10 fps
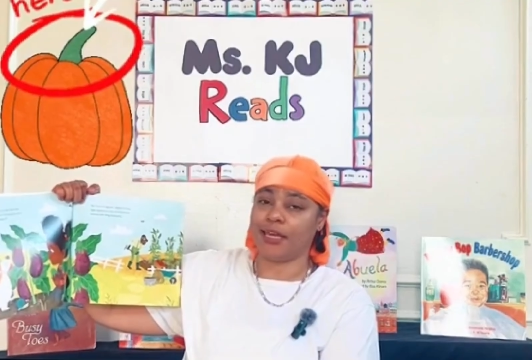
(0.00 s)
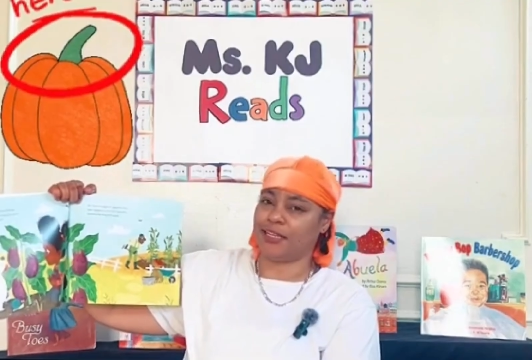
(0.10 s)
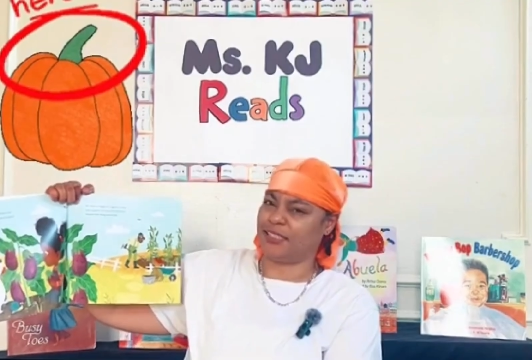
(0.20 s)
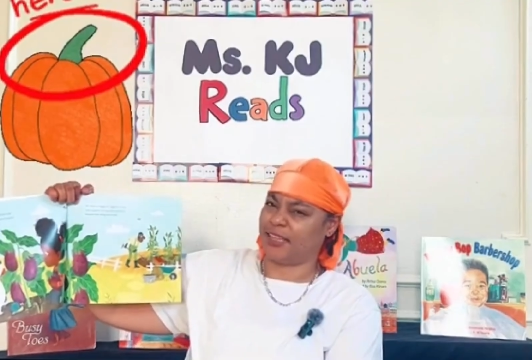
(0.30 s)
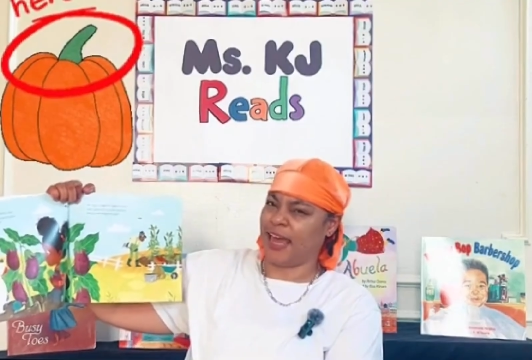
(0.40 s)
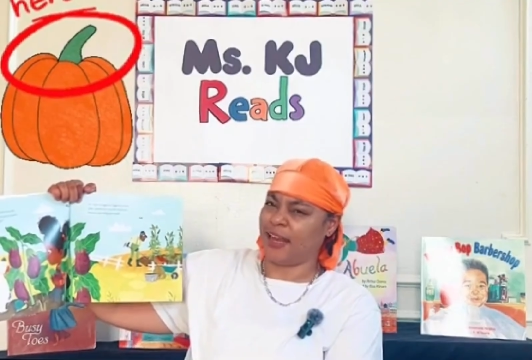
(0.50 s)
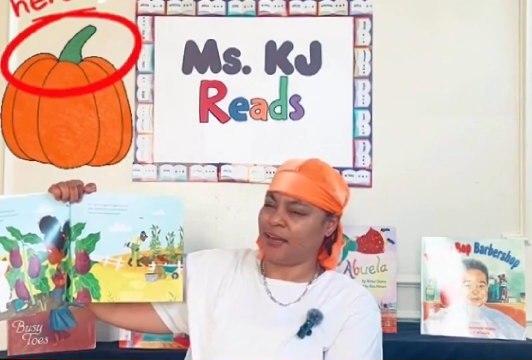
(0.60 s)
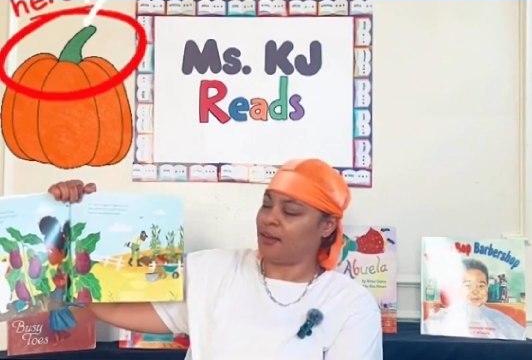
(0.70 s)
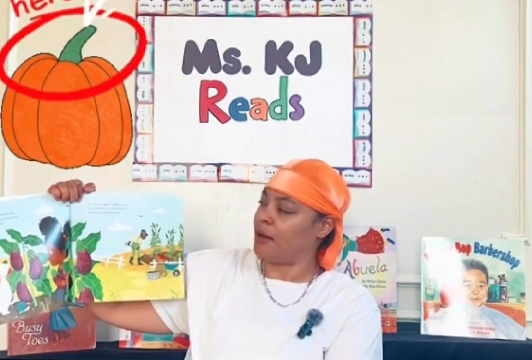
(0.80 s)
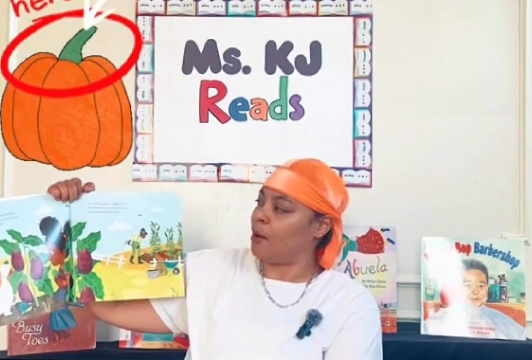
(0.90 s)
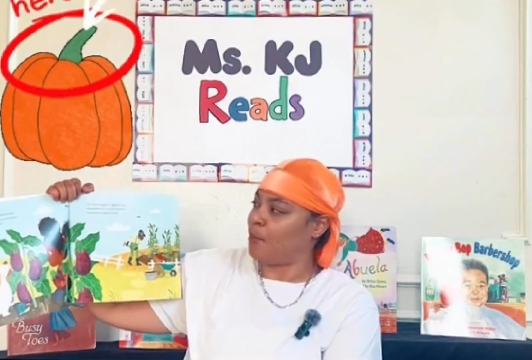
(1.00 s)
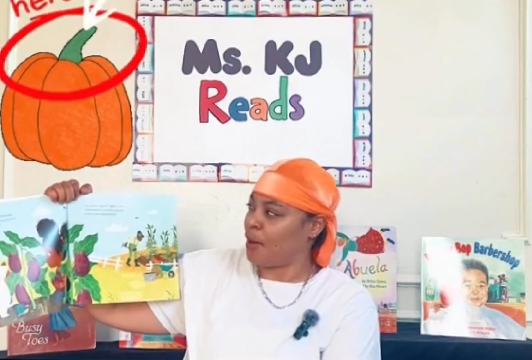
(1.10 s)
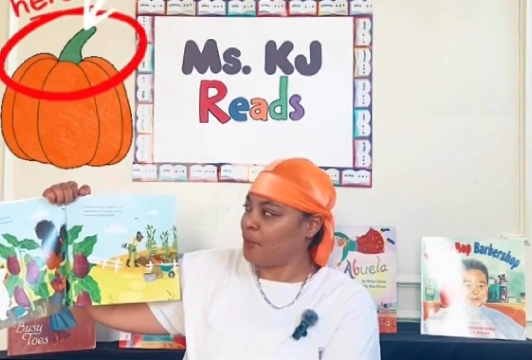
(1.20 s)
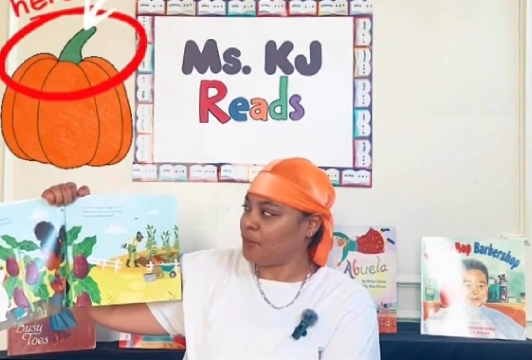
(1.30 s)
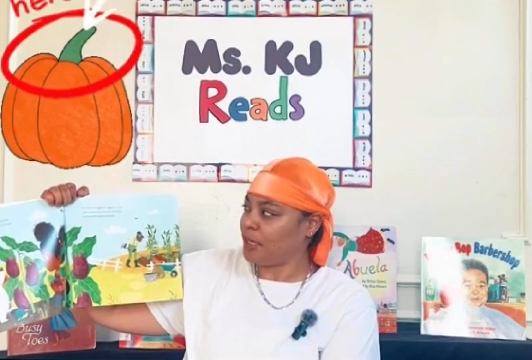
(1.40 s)
Is that a
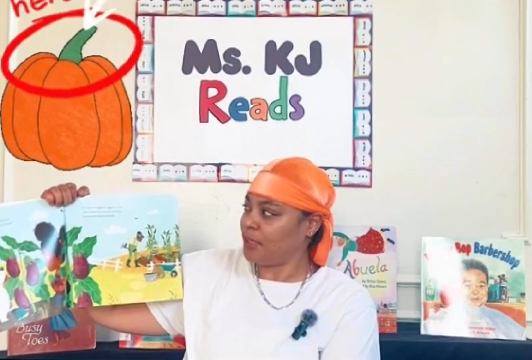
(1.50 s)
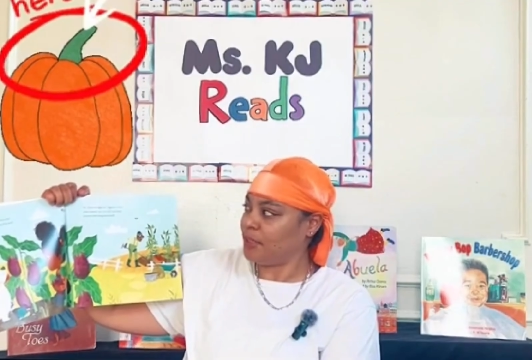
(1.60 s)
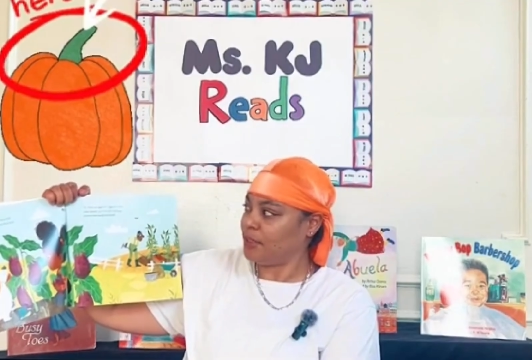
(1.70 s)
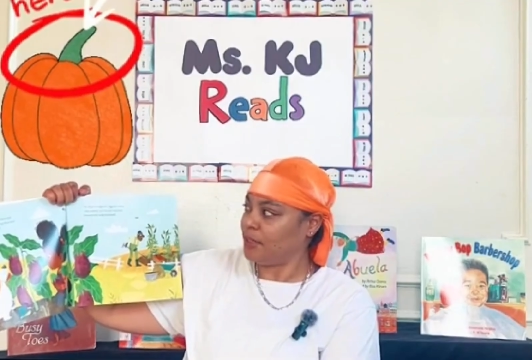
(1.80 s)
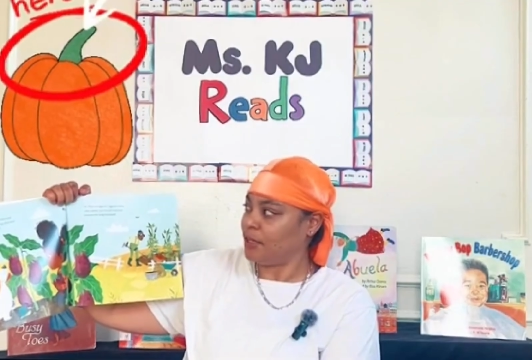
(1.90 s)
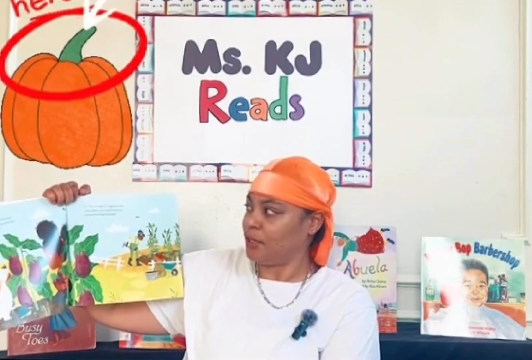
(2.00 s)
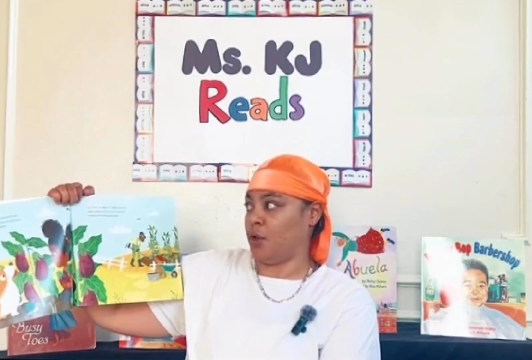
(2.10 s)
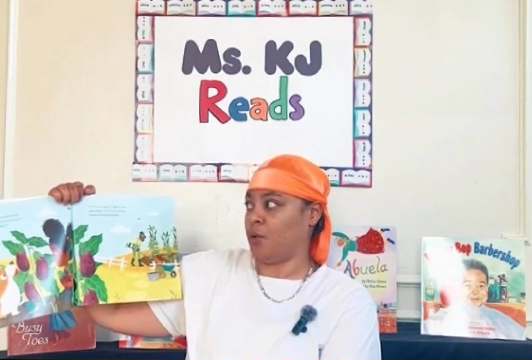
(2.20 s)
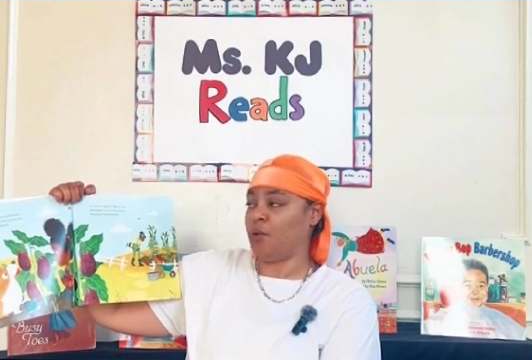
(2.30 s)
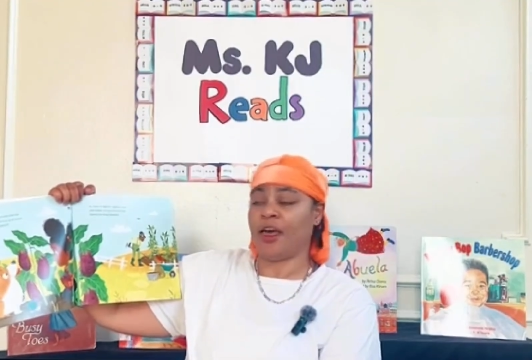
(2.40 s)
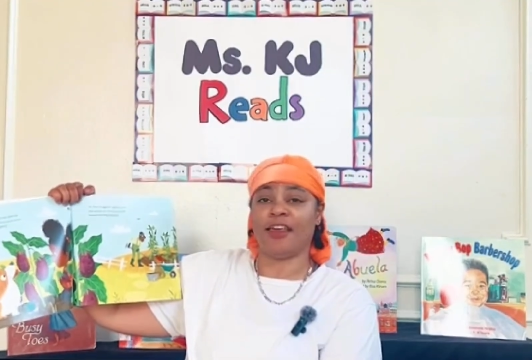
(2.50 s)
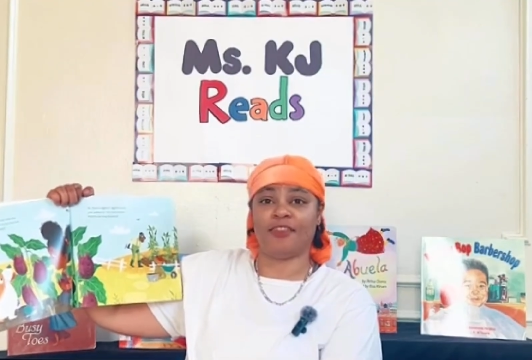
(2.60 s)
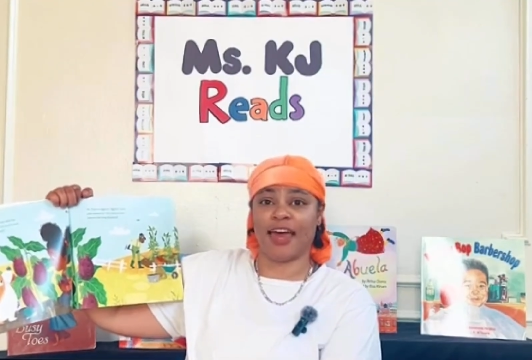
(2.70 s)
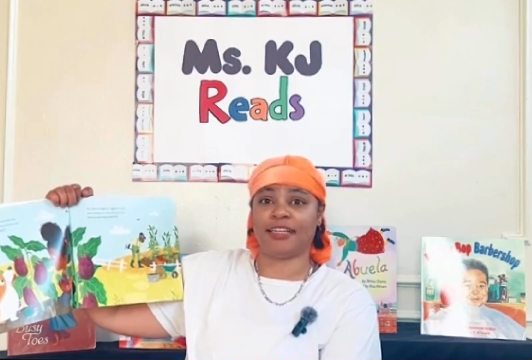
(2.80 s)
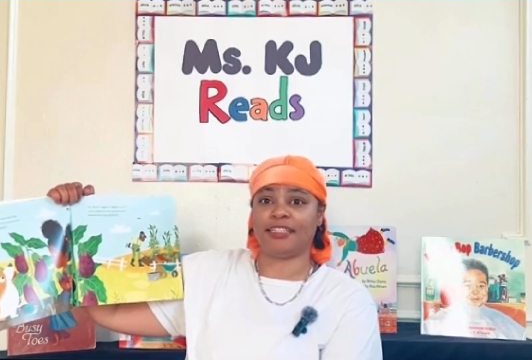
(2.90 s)
pumpkin? No,
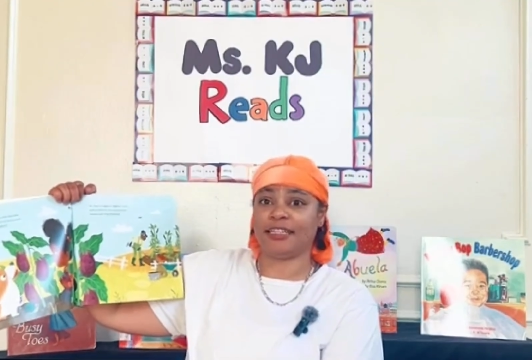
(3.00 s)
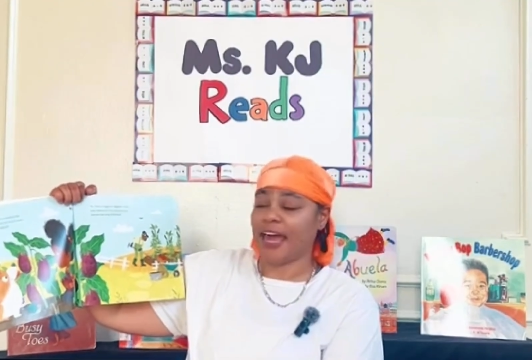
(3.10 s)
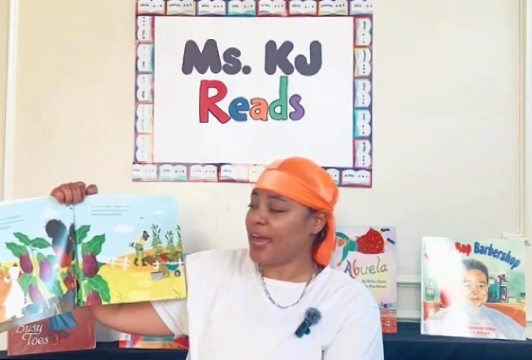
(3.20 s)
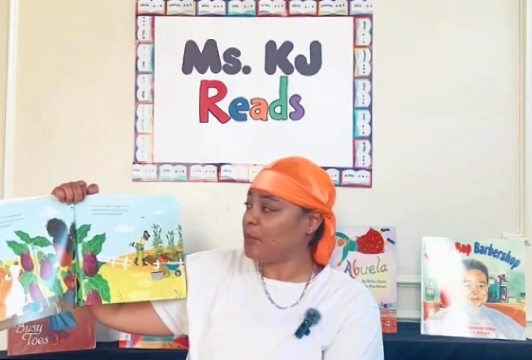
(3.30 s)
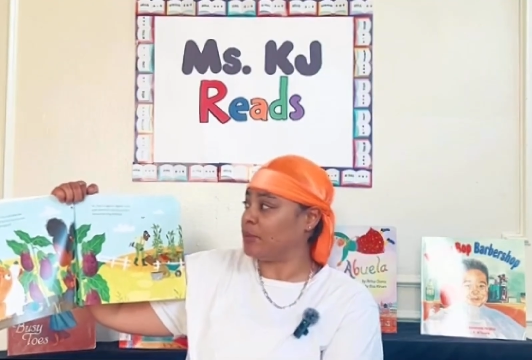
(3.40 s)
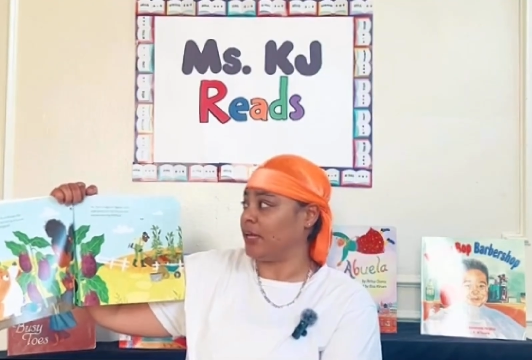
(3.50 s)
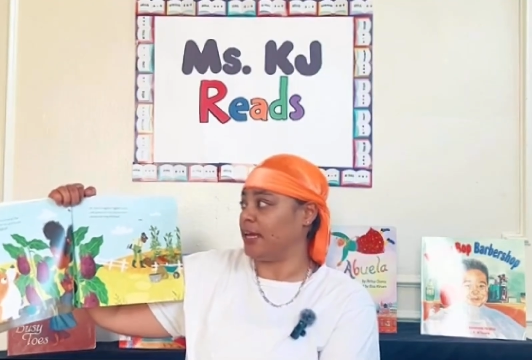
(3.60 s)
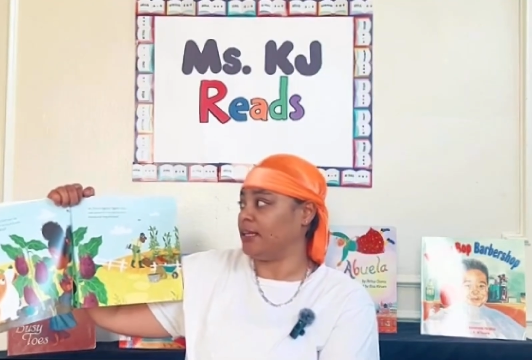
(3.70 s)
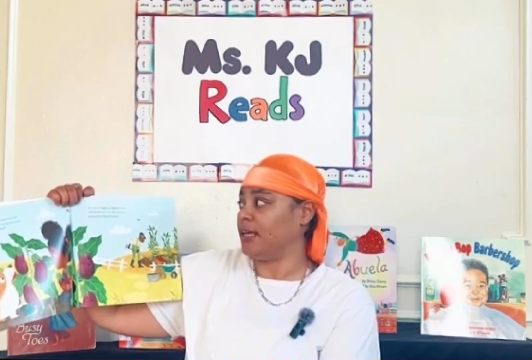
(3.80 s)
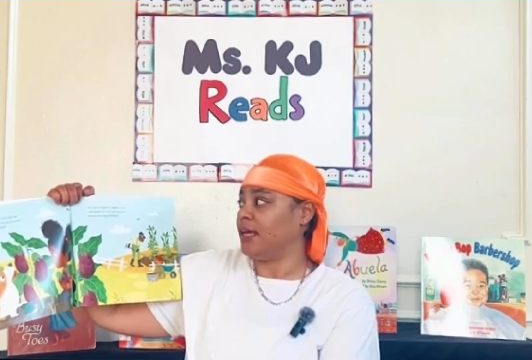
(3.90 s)
that's an eggplant.